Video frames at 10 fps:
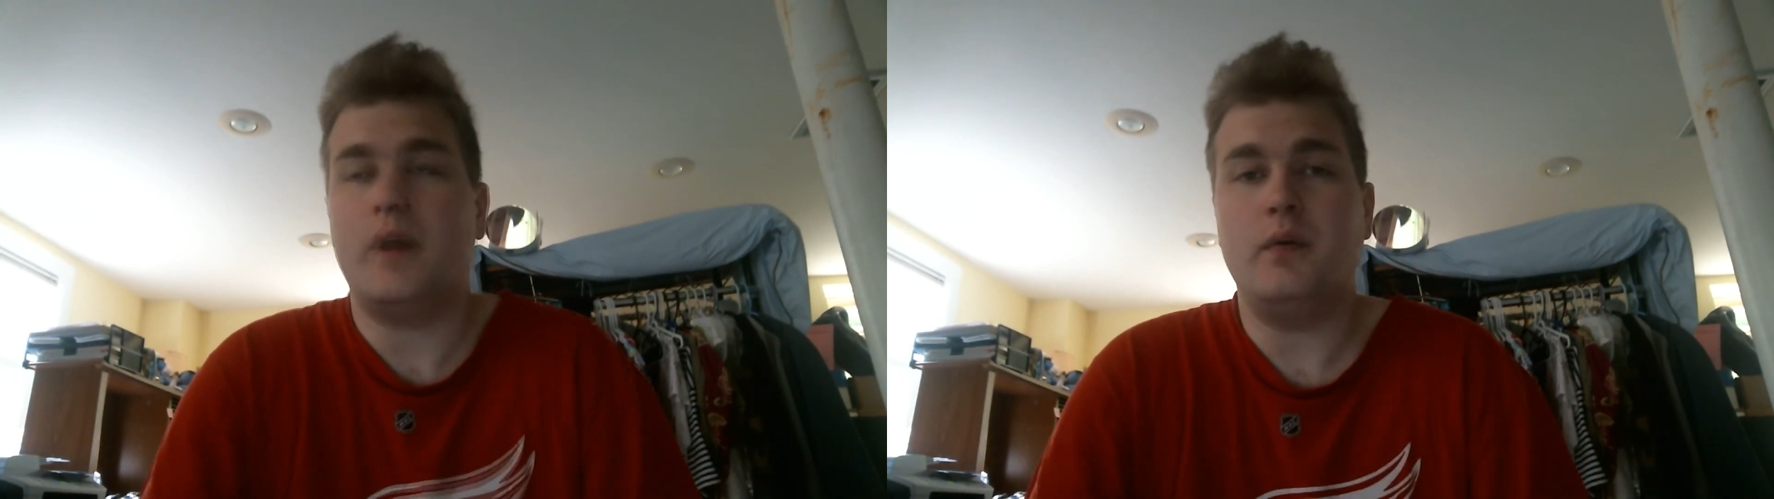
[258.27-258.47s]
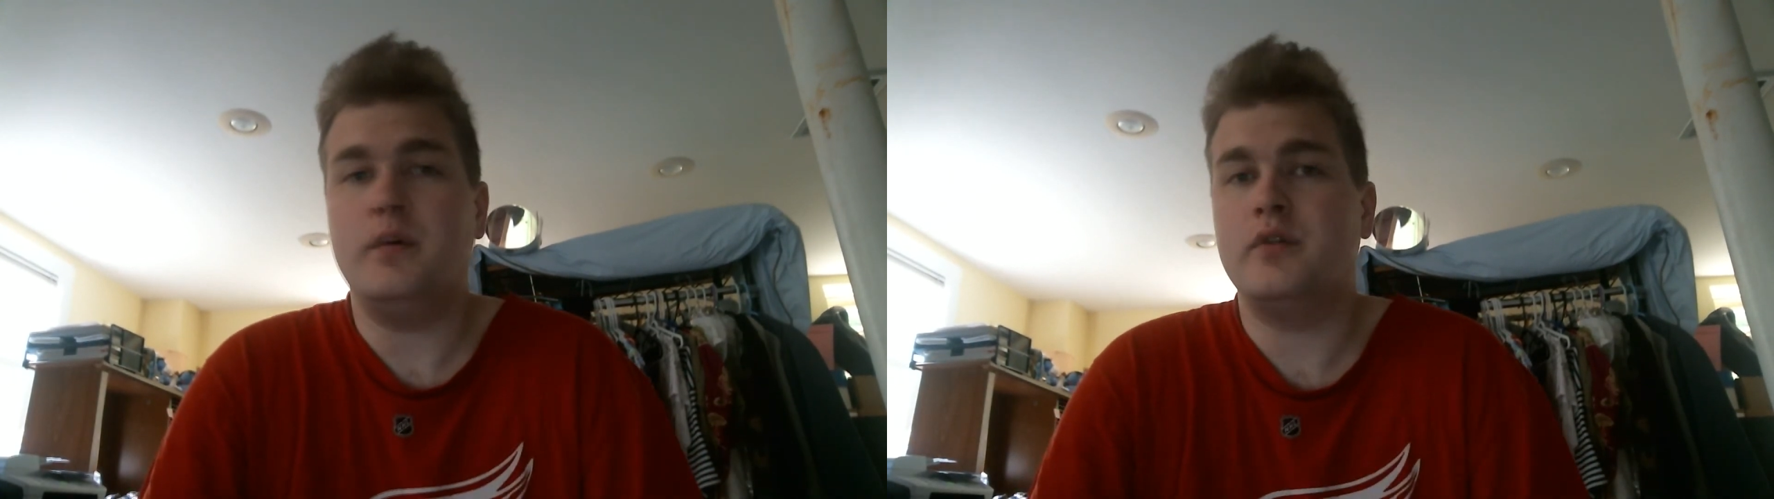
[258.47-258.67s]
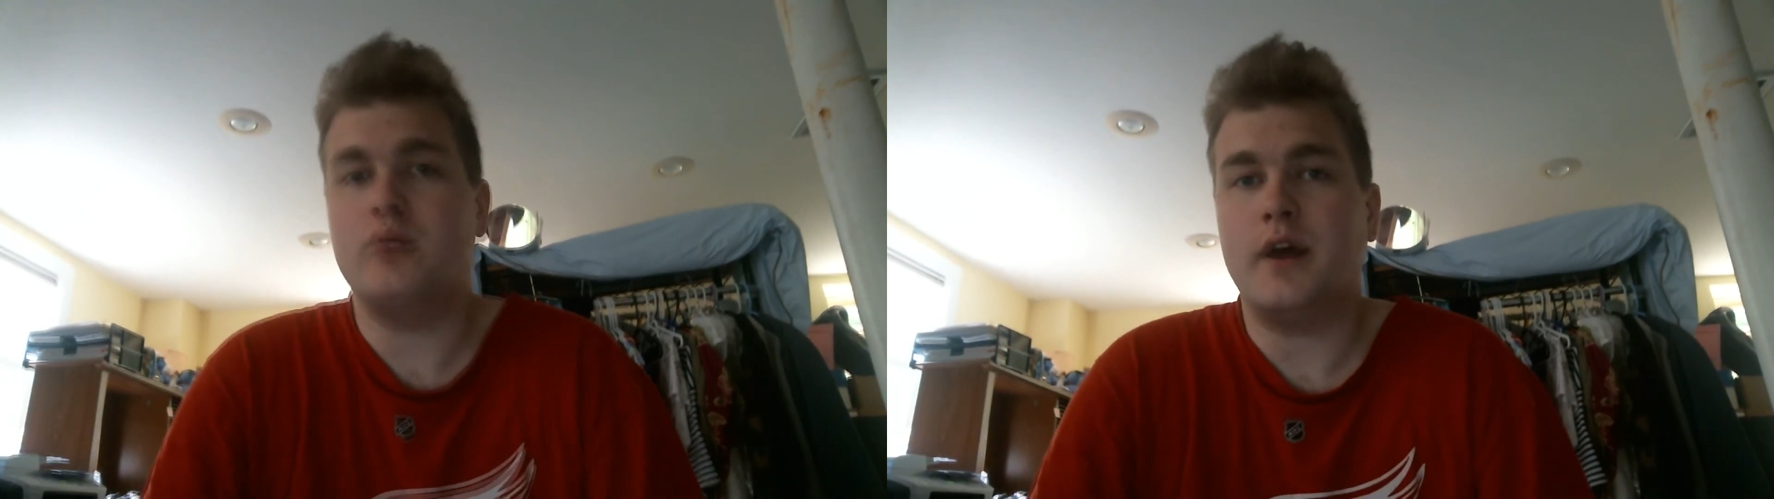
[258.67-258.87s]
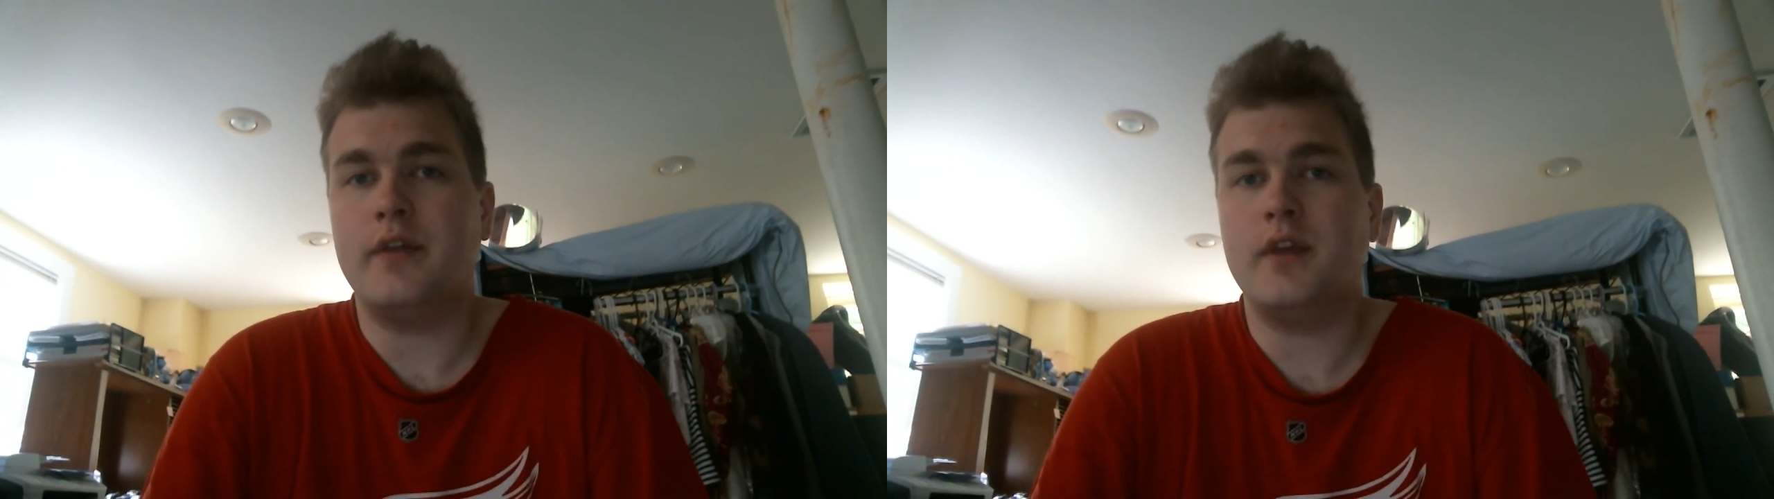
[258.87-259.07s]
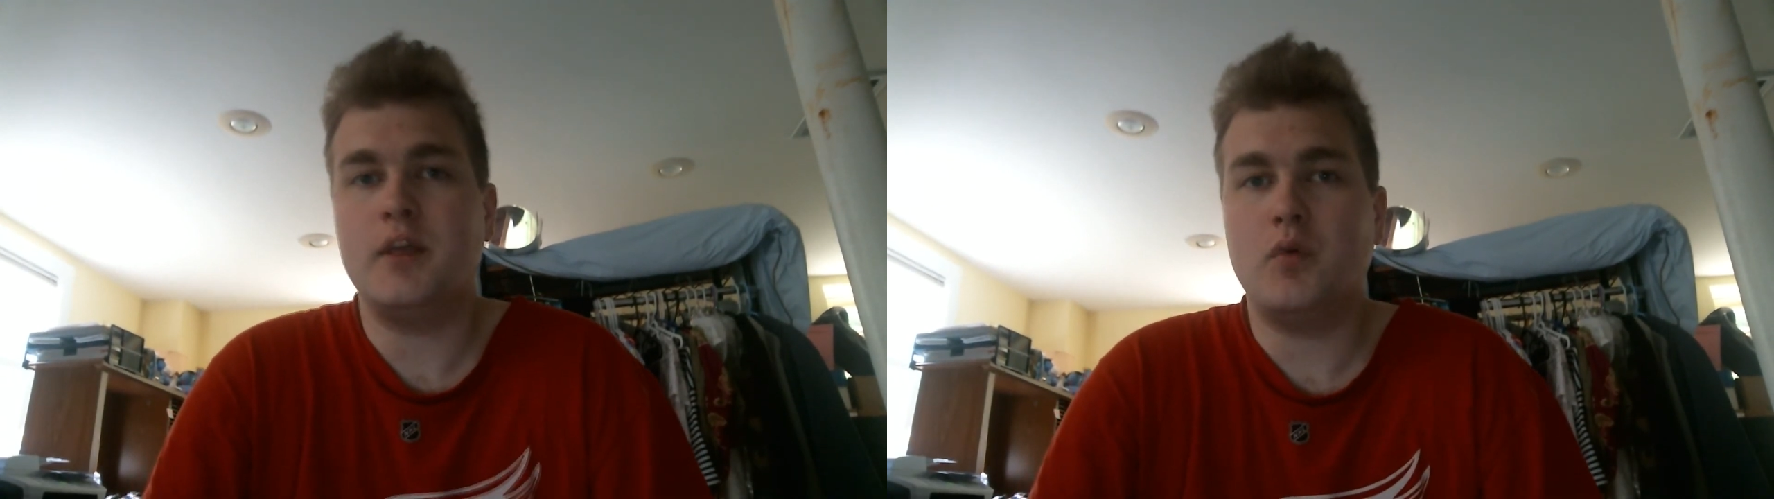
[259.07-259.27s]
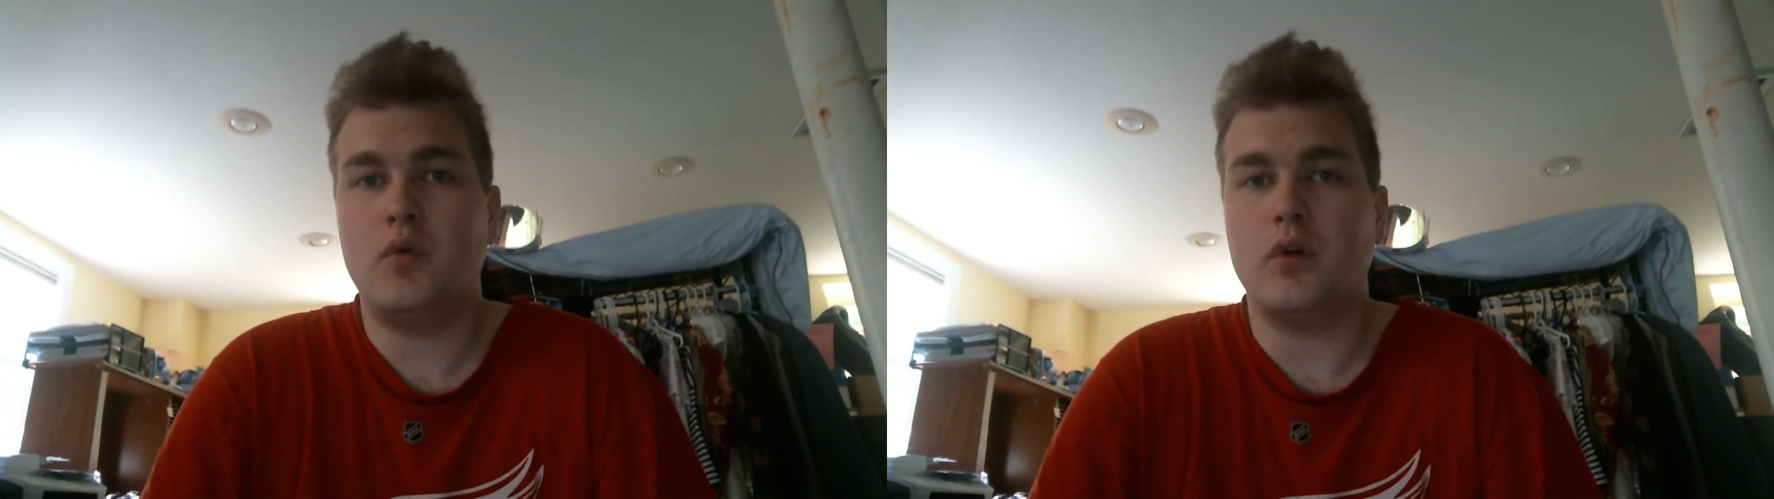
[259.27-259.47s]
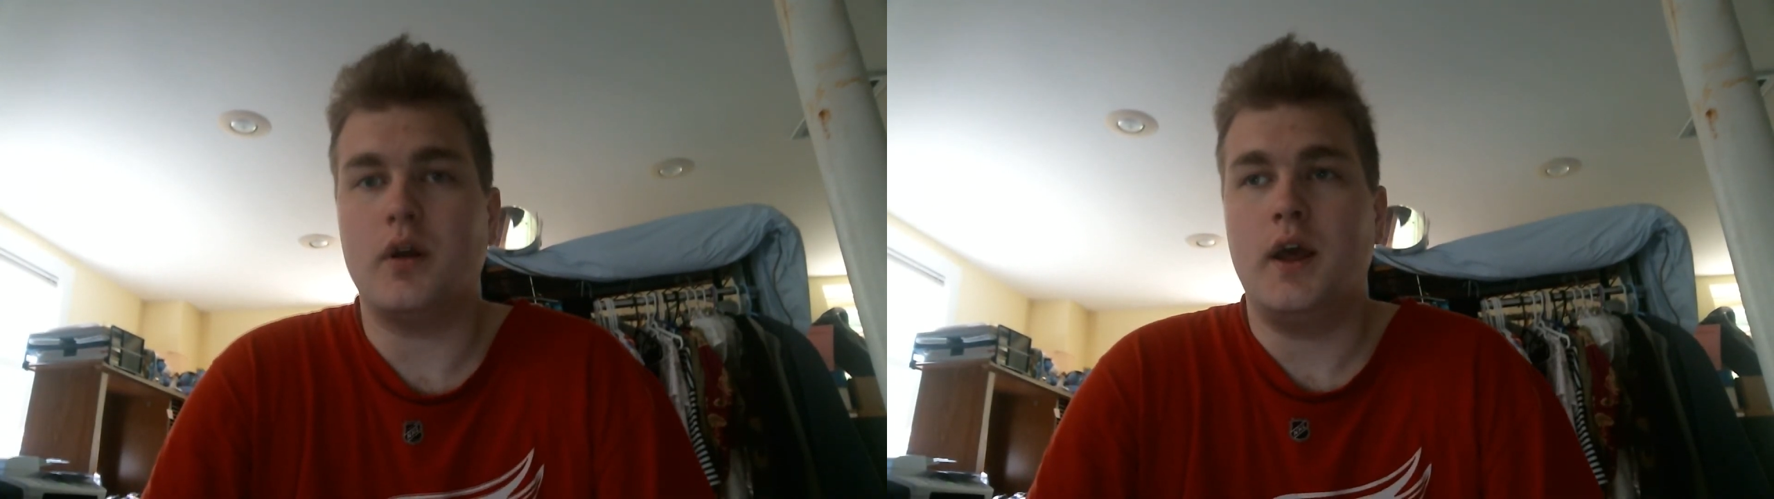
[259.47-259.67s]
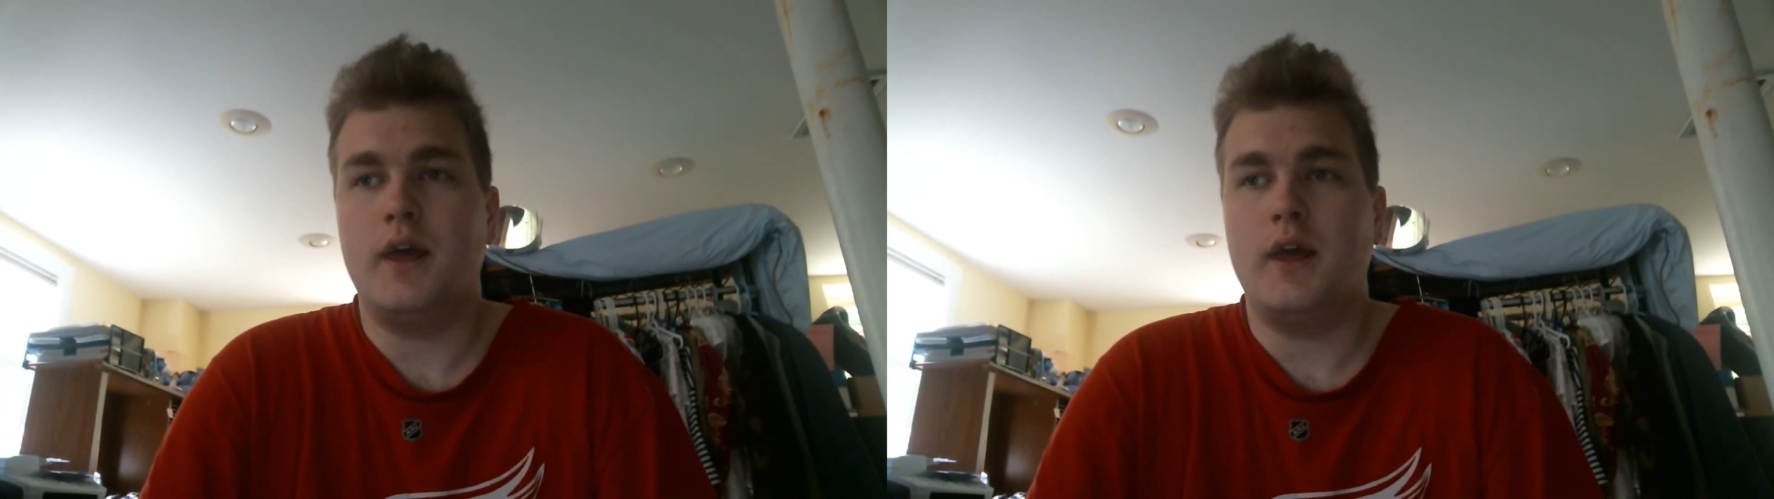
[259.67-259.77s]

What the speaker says: I would do nothing more